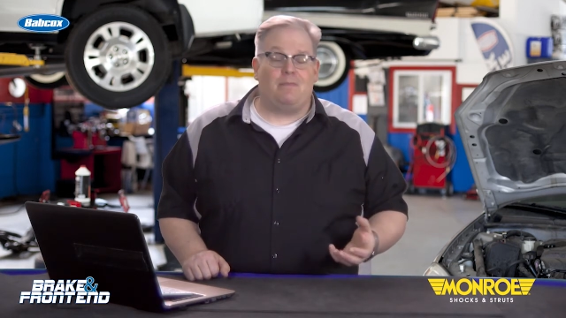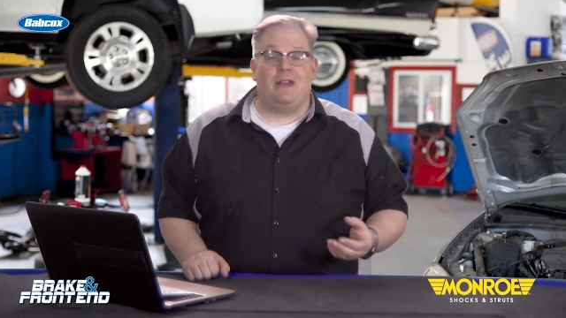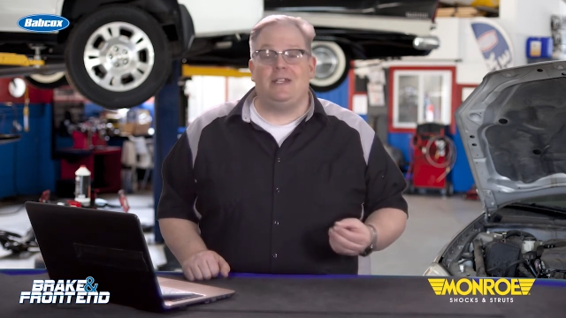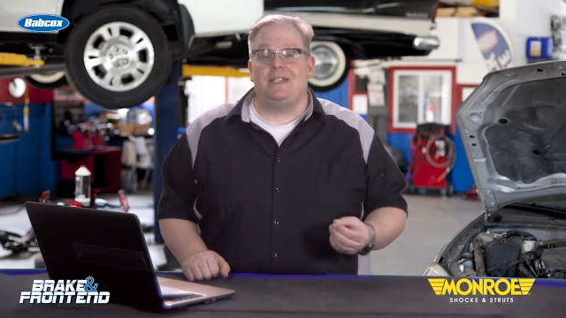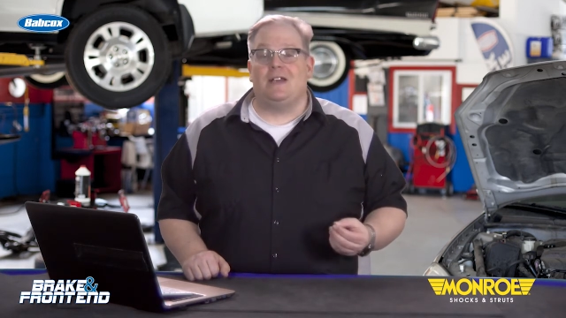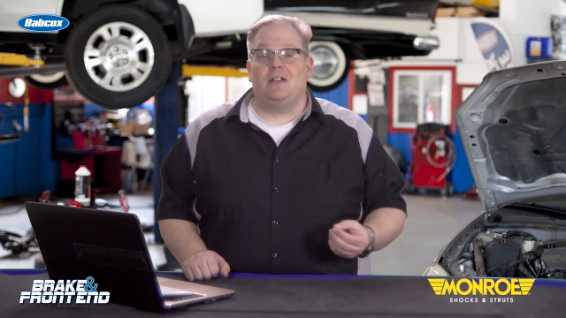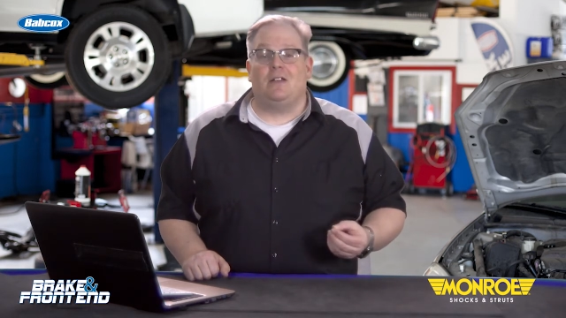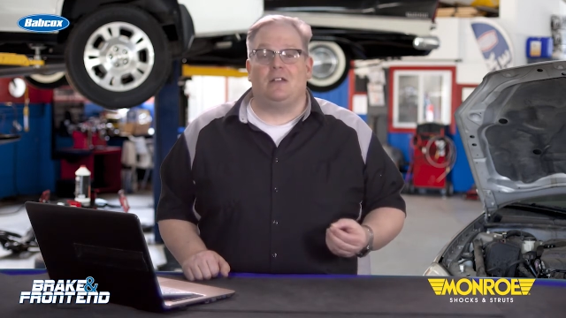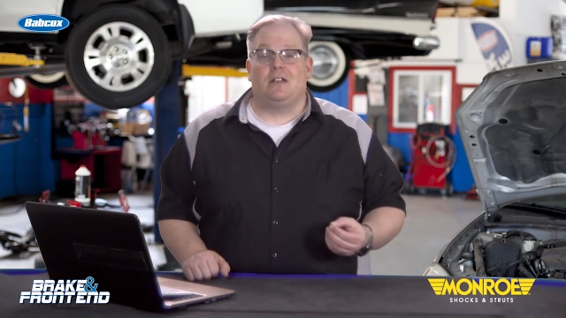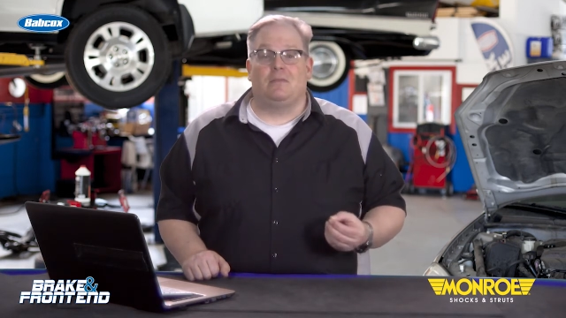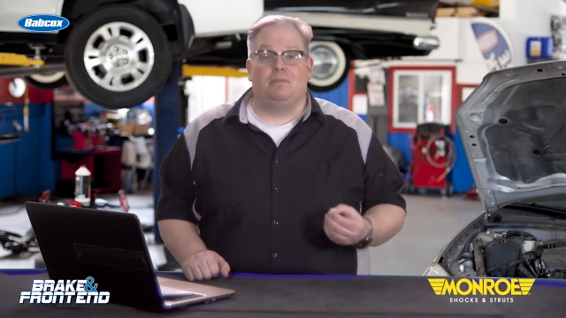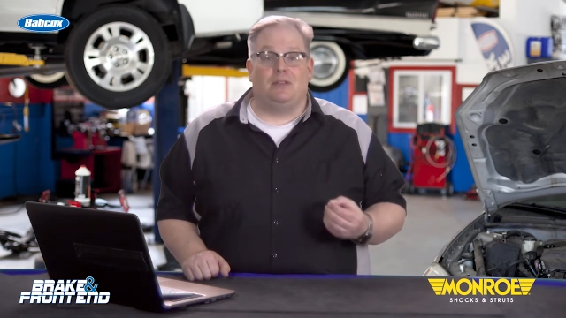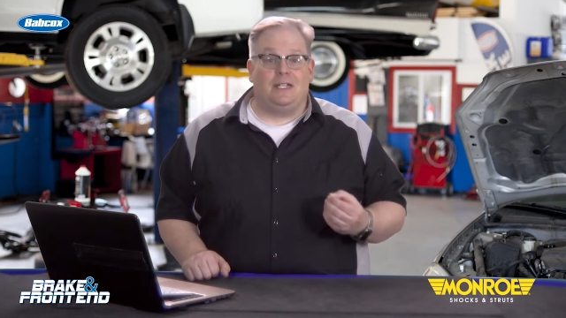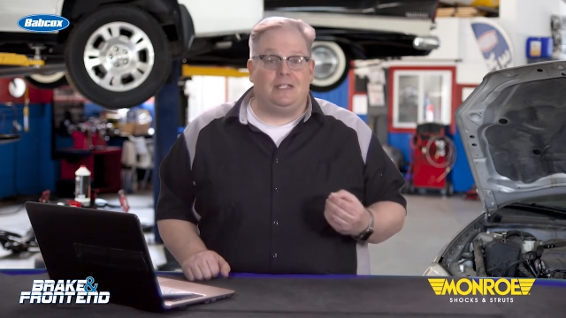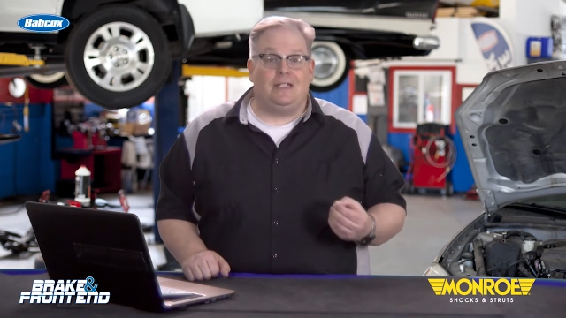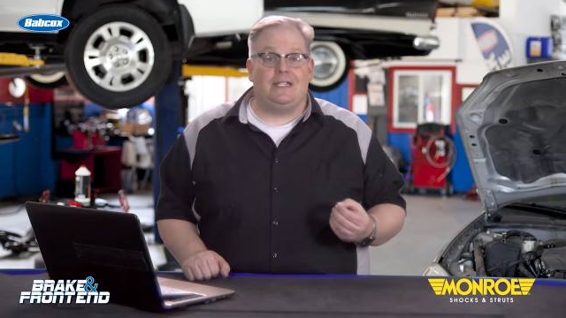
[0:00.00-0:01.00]
may tell a
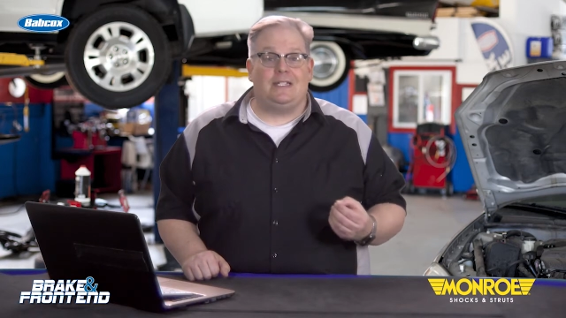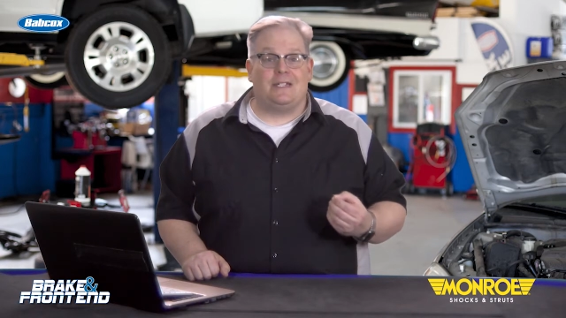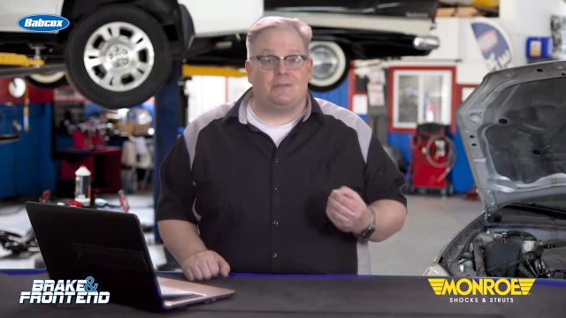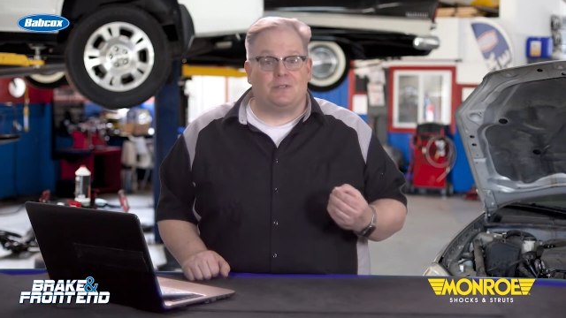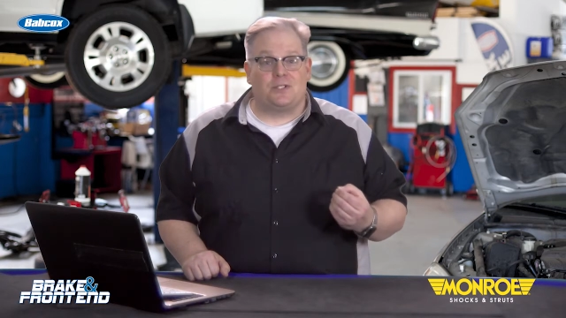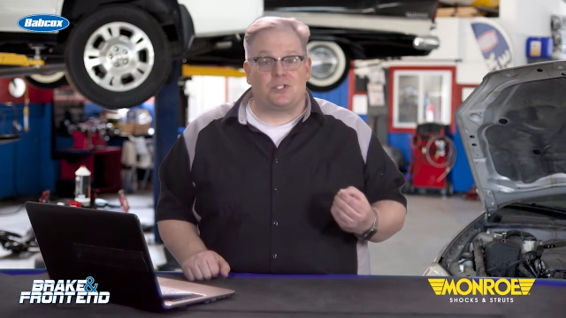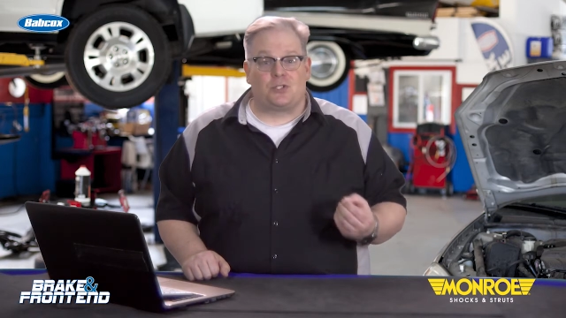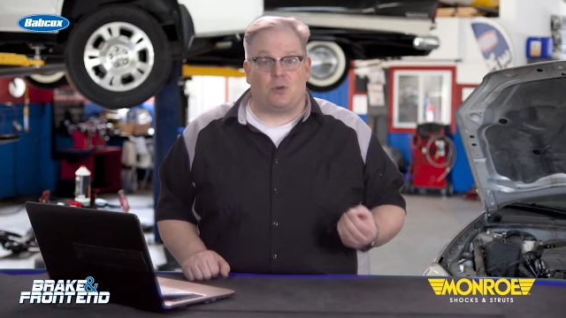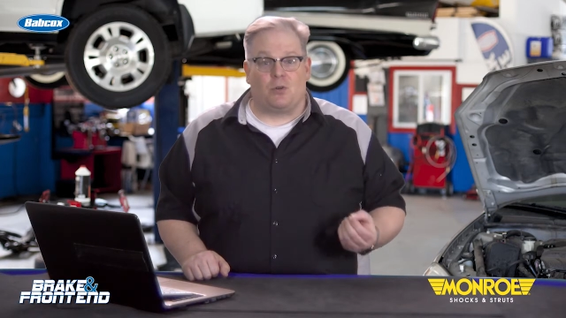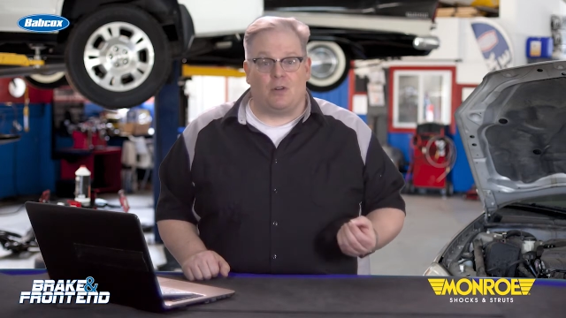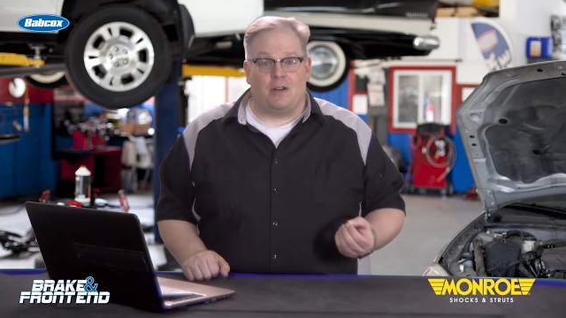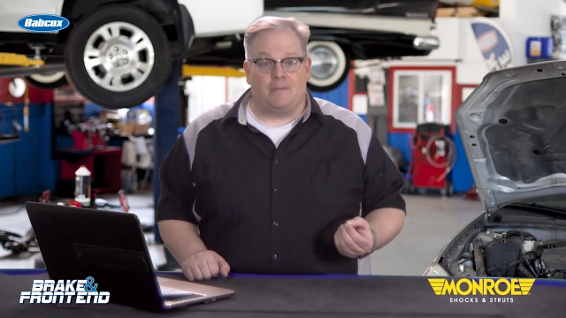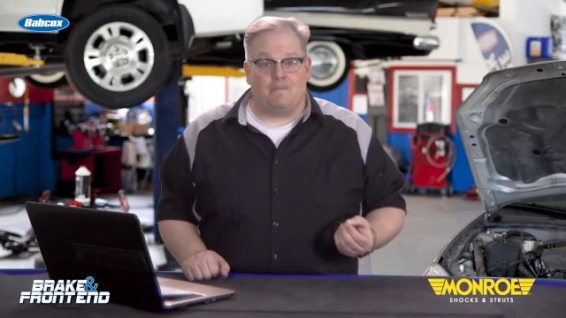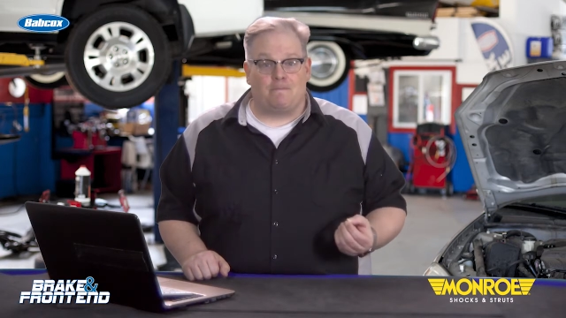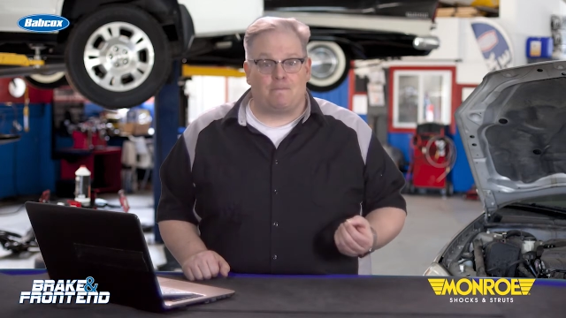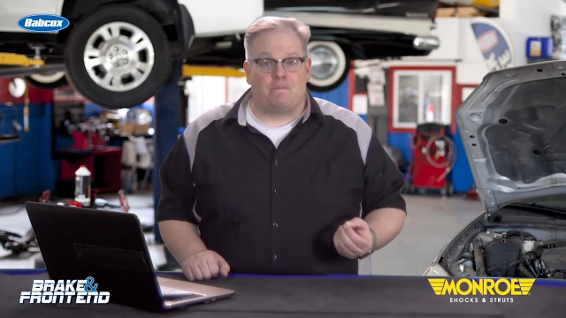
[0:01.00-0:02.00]
completely different story.